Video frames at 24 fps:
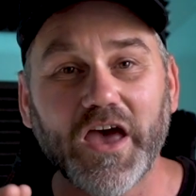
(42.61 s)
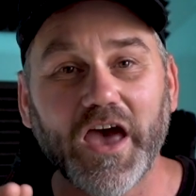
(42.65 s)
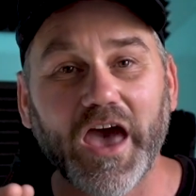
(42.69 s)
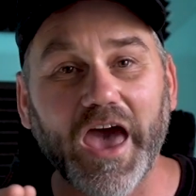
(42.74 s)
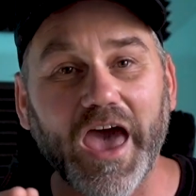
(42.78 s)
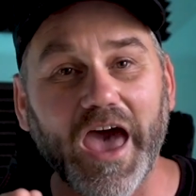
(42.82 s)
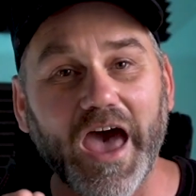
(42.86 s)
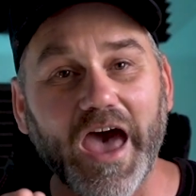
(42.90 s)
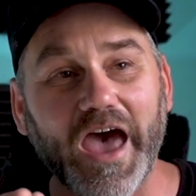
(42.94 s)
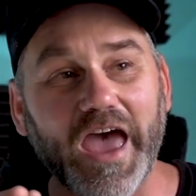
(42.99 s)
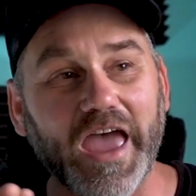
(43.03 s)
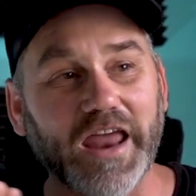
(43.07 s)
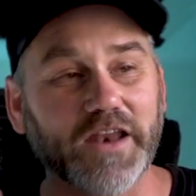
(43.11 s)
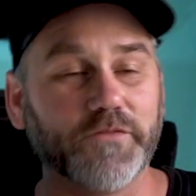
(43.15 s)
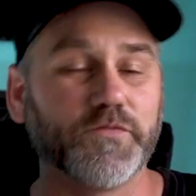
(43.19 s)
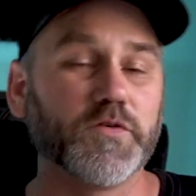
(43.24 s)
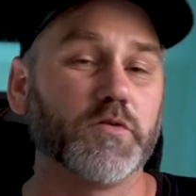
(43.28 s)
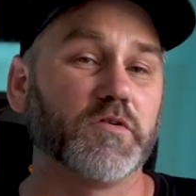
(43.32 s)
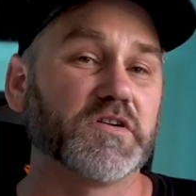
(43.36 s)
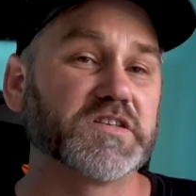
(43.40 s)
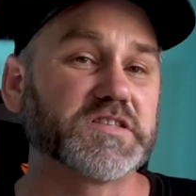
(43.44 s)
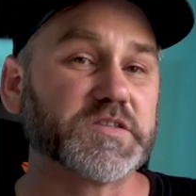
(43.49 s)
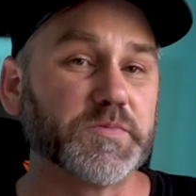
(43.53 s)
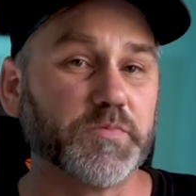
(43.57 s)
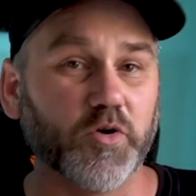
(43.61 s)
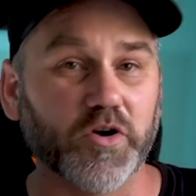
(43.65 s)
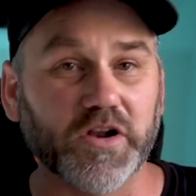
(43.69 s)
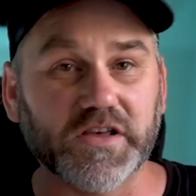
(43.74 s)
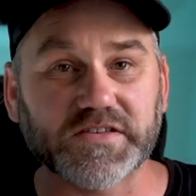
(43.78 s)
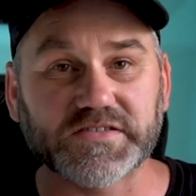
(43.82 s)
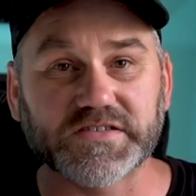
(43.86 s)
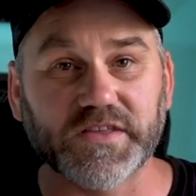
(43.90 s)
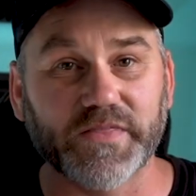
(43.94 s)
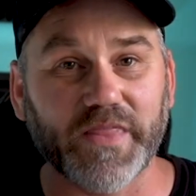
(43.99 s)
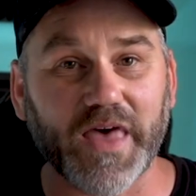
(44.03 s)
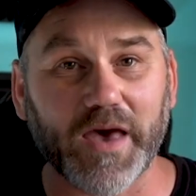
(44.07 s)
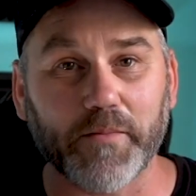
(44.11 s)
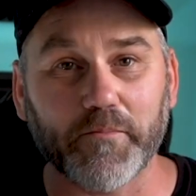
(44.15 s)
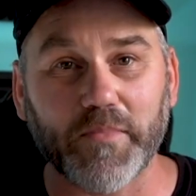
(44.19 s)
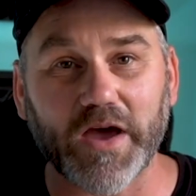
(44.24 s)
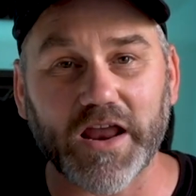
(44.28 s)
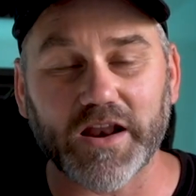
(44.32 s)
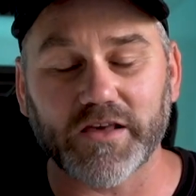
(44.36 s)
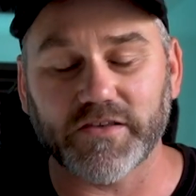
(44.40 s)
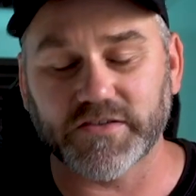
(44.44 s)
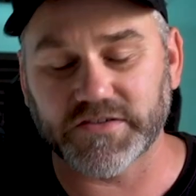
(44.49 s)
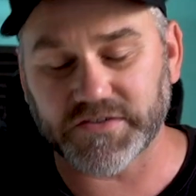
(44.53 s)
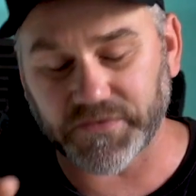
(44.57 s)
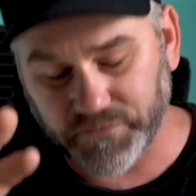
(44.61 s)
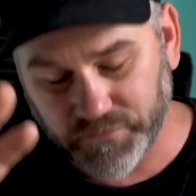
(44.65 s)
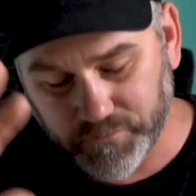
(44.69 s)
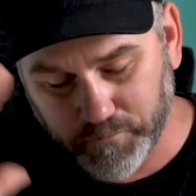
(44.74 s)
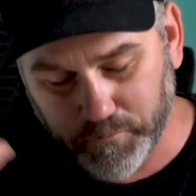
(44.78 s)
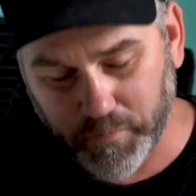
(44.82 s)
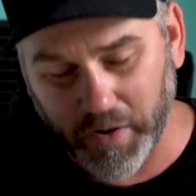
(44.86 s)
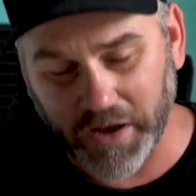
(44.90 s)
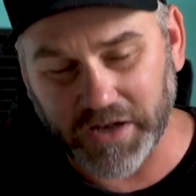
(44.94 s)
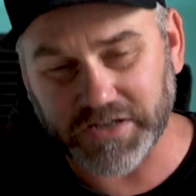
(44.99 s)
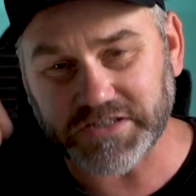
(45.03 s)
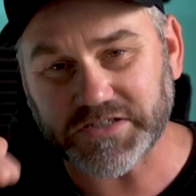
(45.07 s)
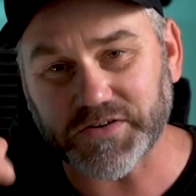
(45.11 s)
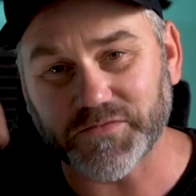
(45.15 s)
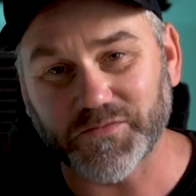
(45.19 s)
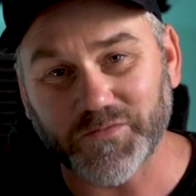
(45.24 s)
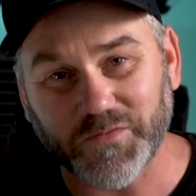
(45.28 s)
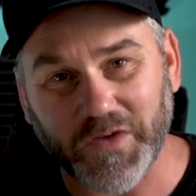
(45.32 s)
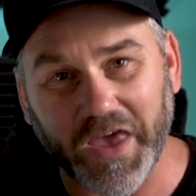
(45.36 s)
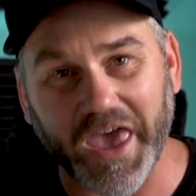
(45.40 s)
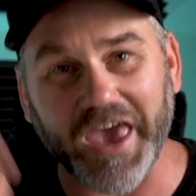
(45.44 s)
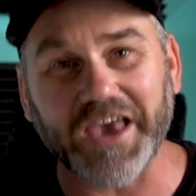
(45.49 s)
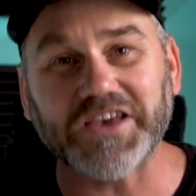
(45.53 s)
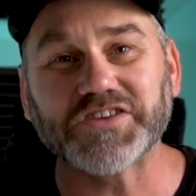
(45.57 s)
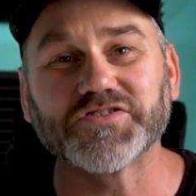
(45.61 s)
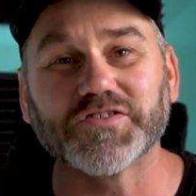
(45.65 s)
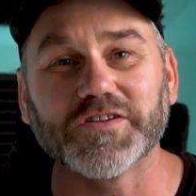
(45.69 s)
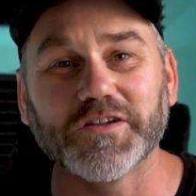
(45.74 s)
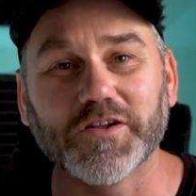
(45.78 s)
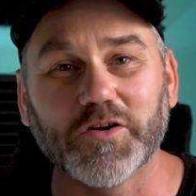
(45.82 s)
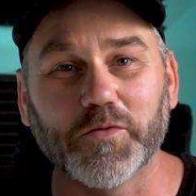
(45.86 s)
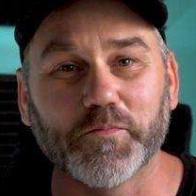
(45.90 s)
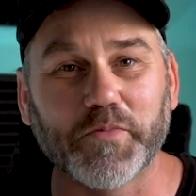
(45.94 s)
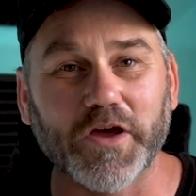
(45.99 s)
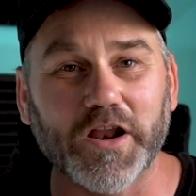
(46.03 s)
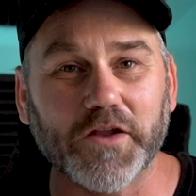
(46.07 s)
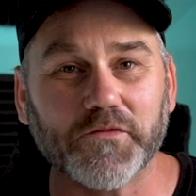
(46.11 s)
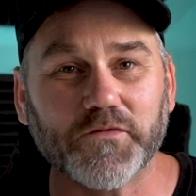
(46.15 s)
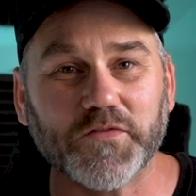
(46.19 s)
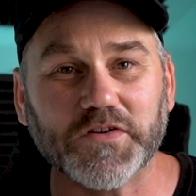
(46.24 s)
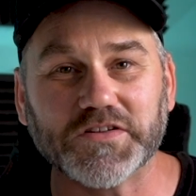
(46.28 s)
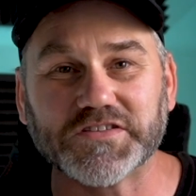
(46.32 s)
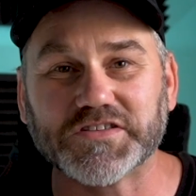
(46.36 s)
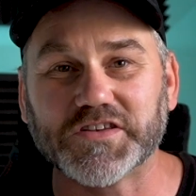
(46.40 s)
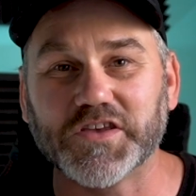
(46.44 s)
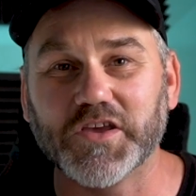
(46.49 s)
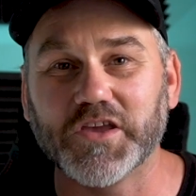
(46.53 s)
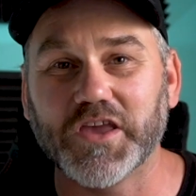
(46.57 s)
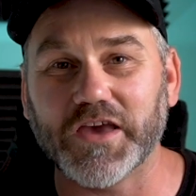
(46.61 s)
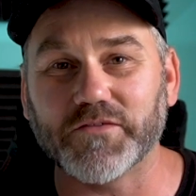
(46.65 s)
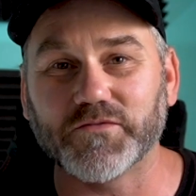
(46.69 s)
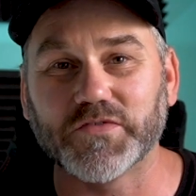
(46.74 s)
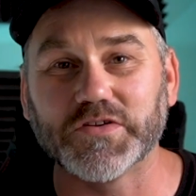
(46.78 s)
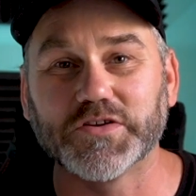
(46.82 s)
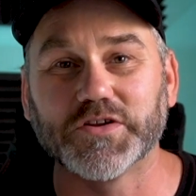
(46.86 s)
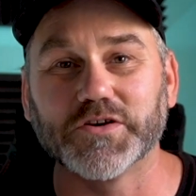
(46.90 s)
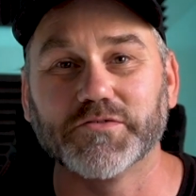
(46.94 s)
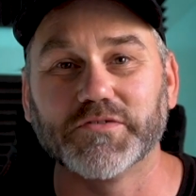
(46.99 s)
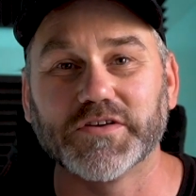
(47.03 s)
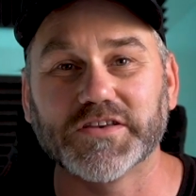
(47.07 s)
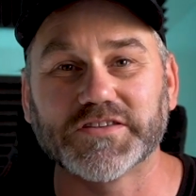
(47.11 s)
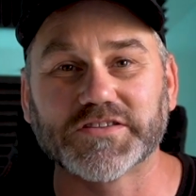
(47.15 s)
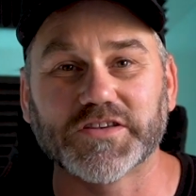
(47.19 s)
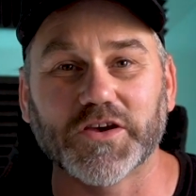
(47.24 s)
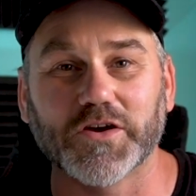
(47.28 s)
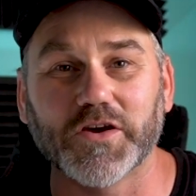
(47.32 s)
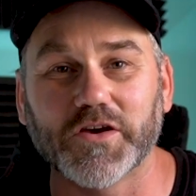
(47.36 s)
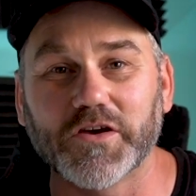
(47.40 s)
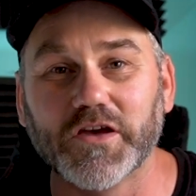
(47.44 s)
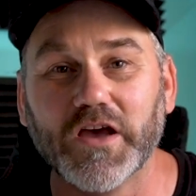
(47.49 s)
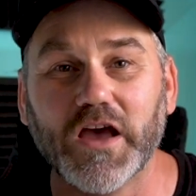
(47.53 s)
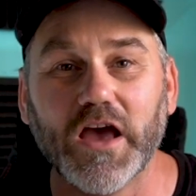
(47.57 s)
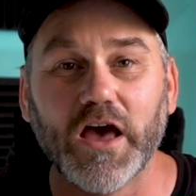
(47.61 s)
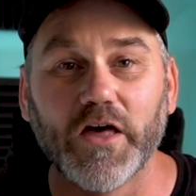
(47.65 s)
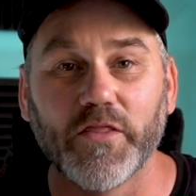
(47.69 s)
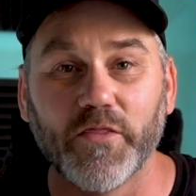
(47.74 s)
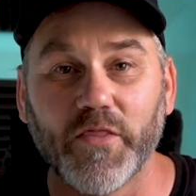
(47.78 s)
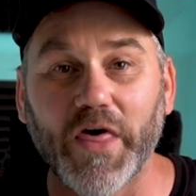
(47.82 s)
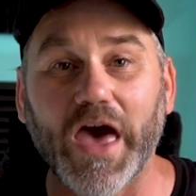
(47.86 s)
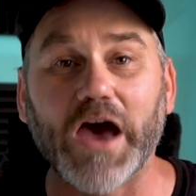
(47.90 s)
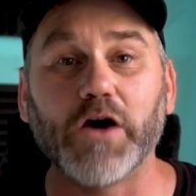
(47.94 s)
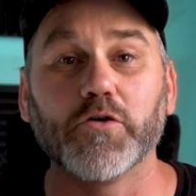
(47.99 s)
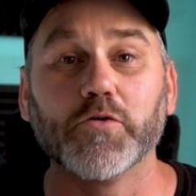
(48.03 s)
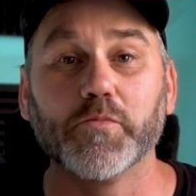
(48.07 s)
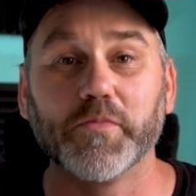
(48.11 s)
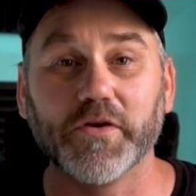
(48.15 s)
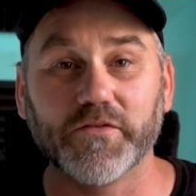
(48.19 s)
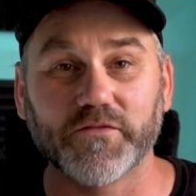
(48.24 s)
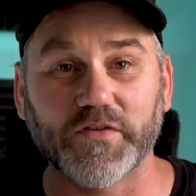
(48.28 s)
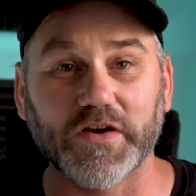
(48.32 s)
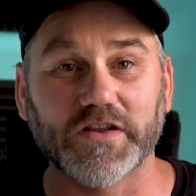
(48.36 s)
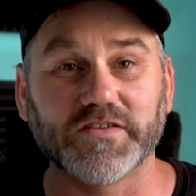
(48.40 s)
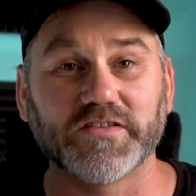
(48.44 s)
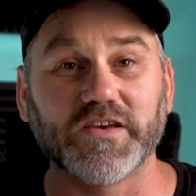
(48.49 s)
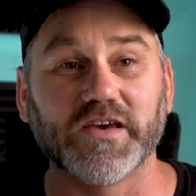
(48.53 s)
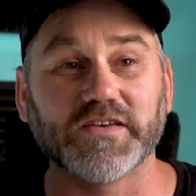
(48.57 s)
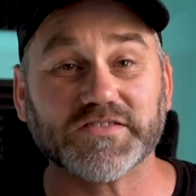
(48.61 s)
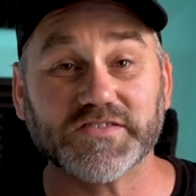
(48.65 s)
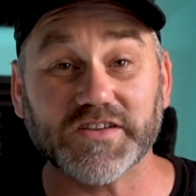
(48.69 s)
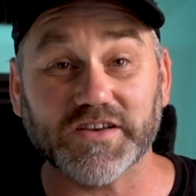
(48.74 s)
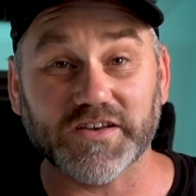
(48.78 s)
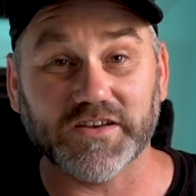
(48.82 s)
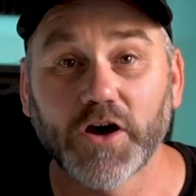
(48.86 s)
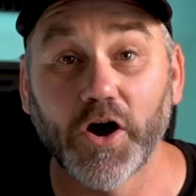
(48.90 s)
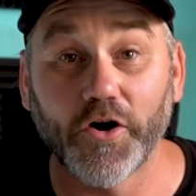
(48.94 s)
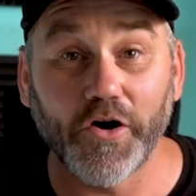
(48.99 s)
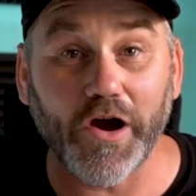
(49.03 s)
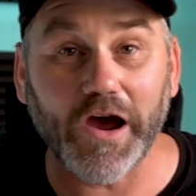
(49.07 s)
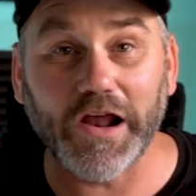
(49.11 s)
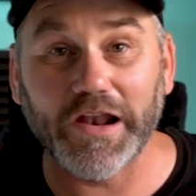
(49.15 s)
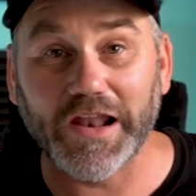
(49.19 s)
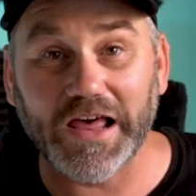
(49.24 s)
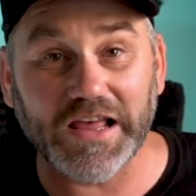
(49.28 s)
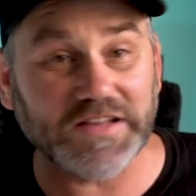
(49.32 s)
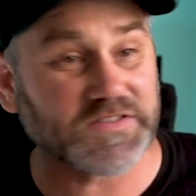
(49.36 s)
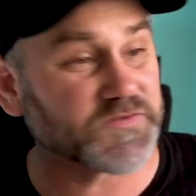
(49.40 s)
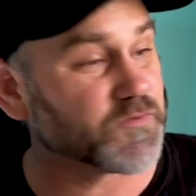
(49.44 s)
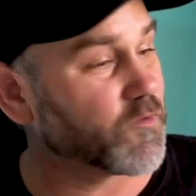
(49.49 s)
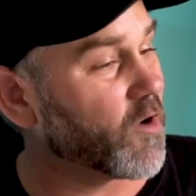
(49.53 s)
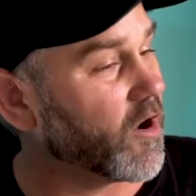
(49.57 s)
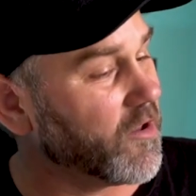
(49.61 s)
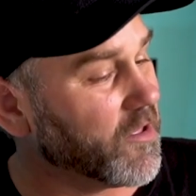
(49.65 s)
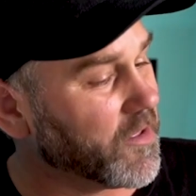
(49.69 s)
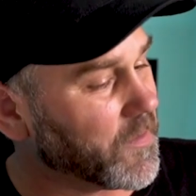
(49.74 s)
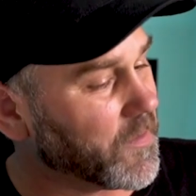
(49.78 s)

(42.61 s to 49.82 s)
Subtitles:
And if you want to support us in that manner, there's a bunch of extra little benefits that you get for doing so. That would be fantastic. All right, let's roll